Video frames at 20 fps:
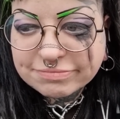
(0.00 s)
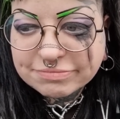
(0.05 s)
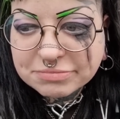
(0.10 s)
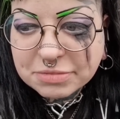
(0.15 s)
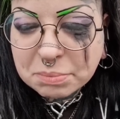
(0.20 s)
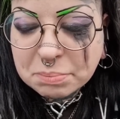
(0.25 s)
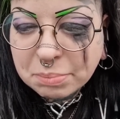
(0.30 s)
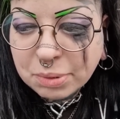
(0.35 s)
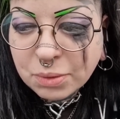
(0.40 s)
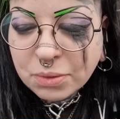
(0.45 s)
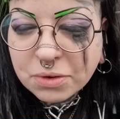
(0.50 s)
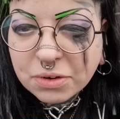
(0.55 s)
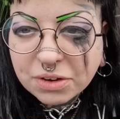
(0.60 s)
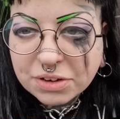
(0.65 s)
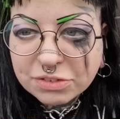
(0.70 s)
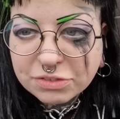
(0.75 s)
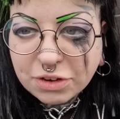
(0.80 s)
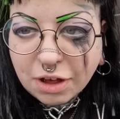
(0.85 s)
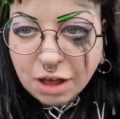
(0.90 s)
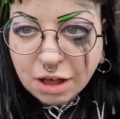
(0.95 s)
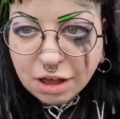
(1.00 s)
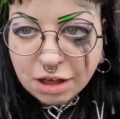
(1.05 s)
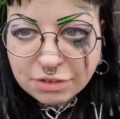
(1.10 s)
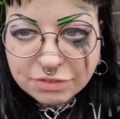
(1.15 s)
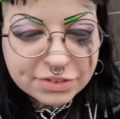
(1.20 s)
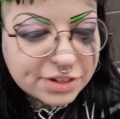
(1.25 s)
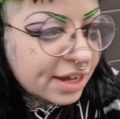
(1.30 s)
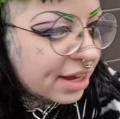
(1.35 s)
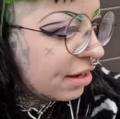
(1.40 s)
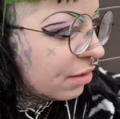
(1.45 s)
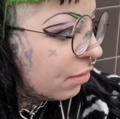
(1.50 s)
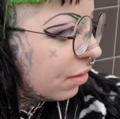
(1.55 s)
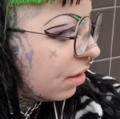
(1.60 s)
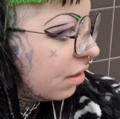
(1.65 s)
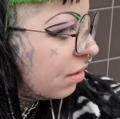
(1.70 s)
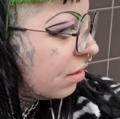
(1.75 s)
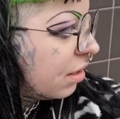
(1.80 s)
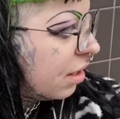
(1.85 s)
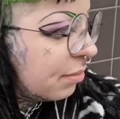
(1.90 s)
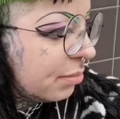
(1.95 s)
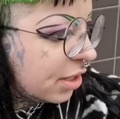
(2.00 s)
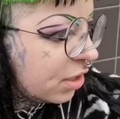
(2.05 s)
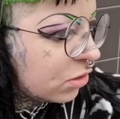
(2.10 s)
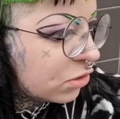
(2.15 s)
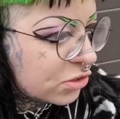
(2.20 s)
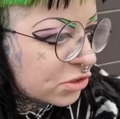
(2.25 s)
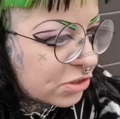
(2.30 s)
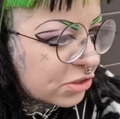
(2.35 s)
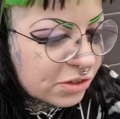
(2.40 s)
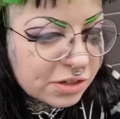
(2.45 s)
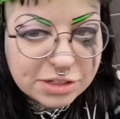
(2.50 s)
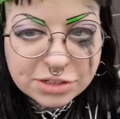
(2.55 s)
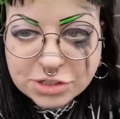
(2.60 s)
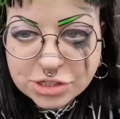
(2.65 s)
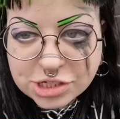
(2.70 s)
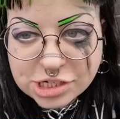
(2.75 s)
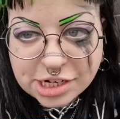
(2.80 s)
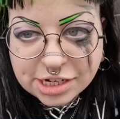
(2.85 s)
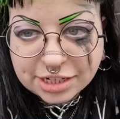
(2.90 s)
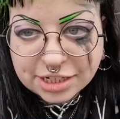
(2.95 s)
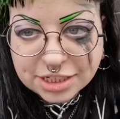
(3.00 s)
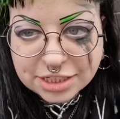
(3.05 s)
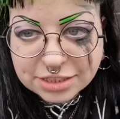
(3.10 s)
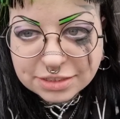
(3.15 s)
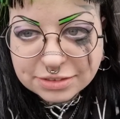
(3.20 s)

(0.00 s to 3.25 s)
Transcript: I'm bored, I've got half an hour and my hot chocolate shit.